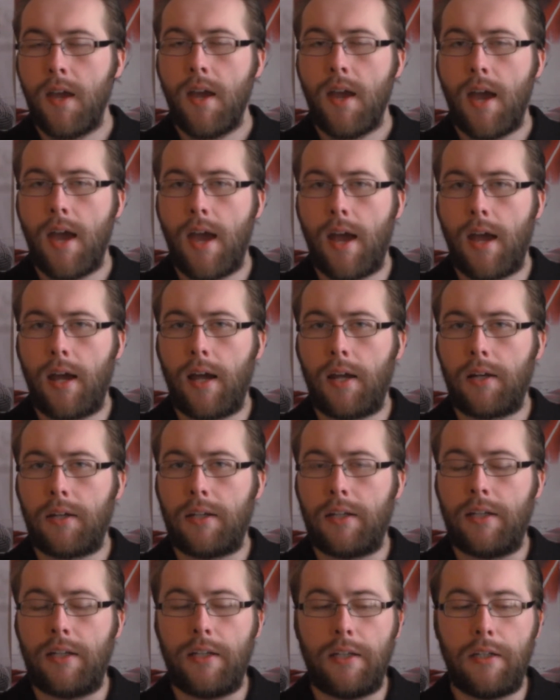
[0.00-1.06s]
And
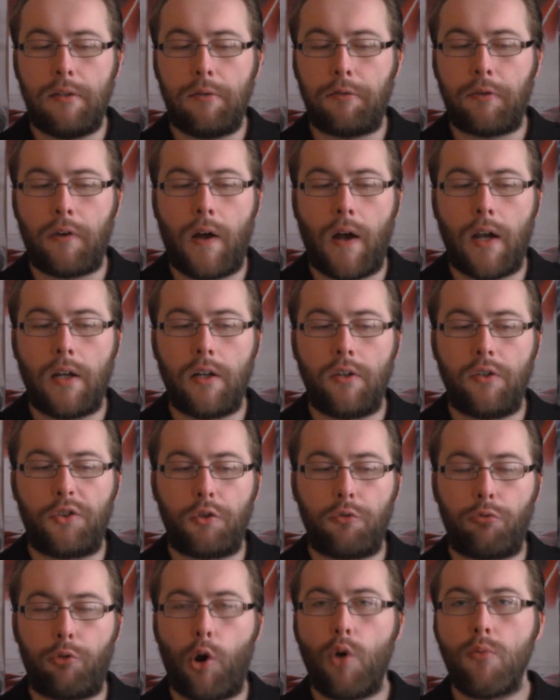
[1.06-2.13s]
he finds
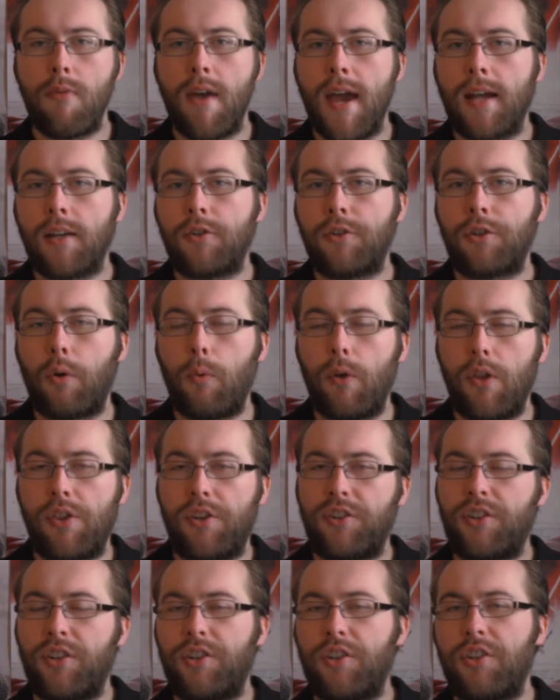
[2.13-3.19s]
romance with
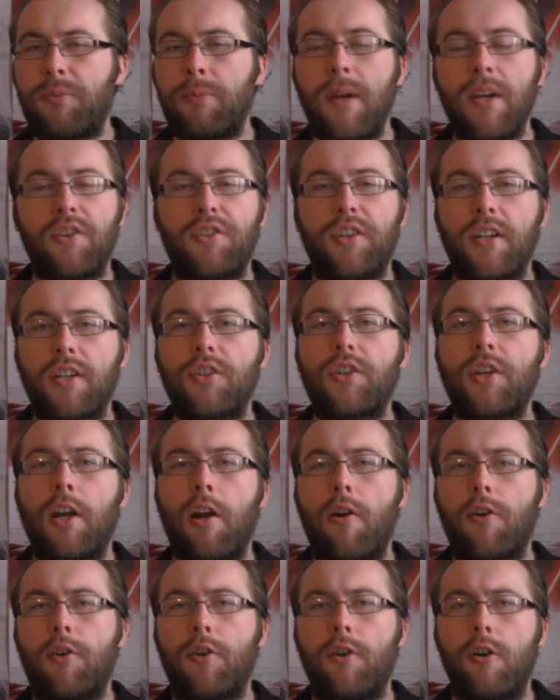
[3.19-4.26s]
Sissy Spacek's
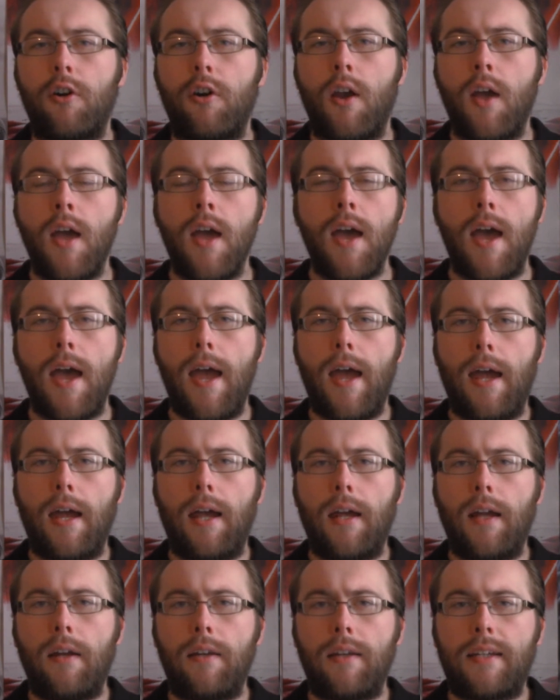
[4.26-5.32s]
character,
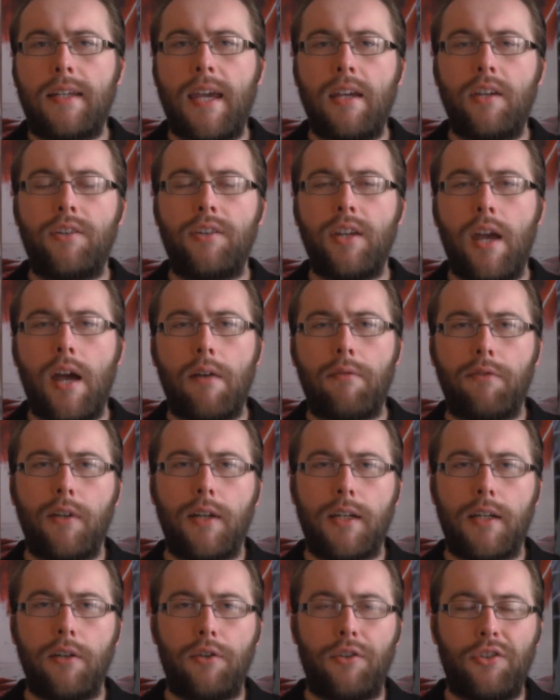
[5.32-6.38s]
and Casey
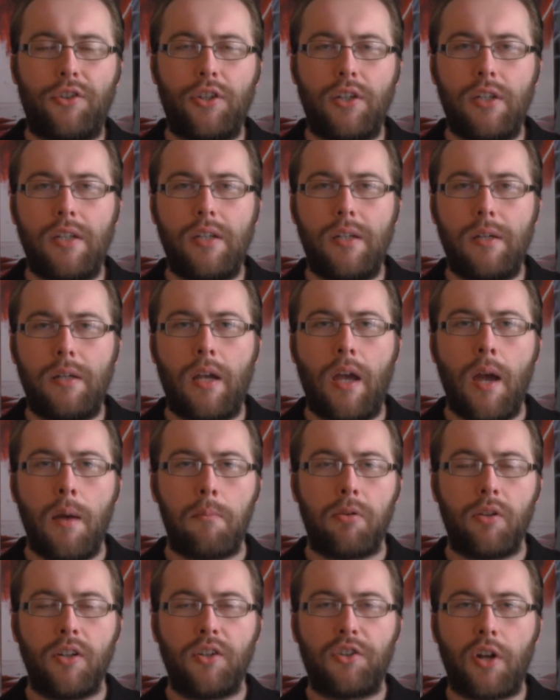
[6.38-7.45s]
Affleck is the
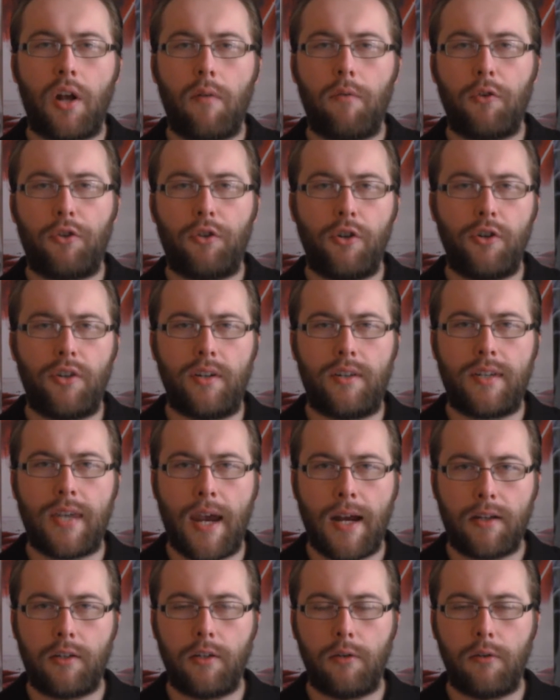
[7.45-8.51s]
police officer
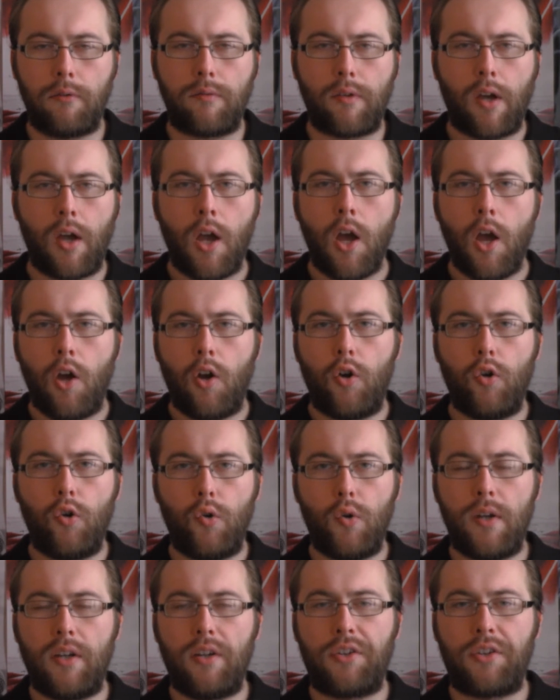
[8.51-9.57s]
detective
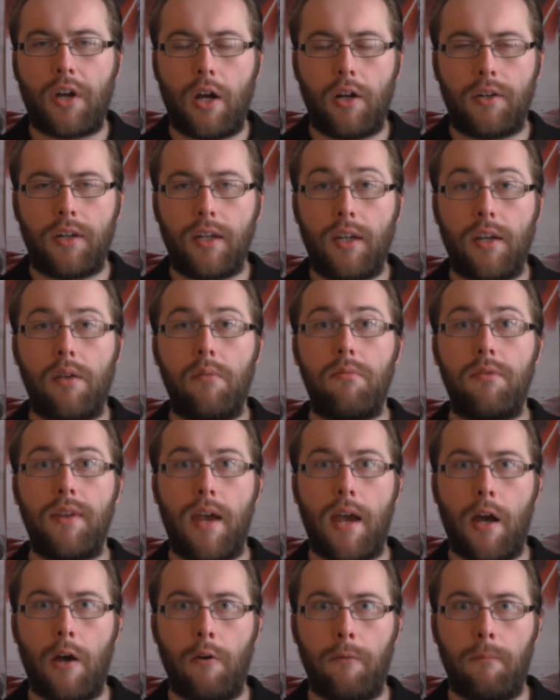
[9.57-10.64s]
who is hunting him
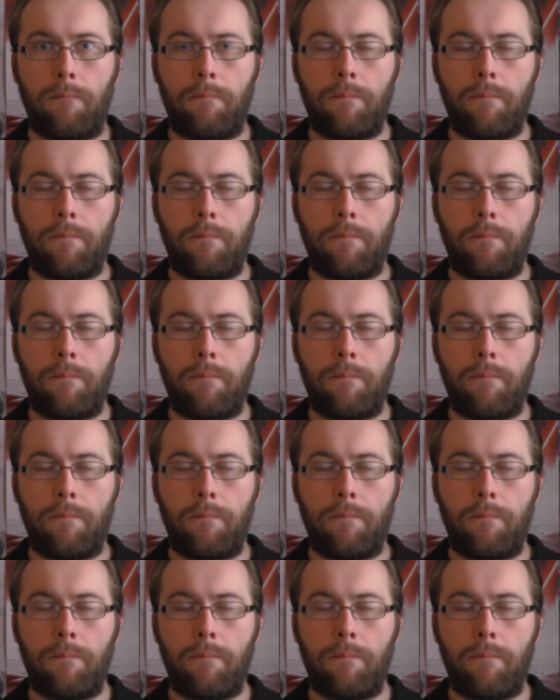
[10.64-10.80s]
down.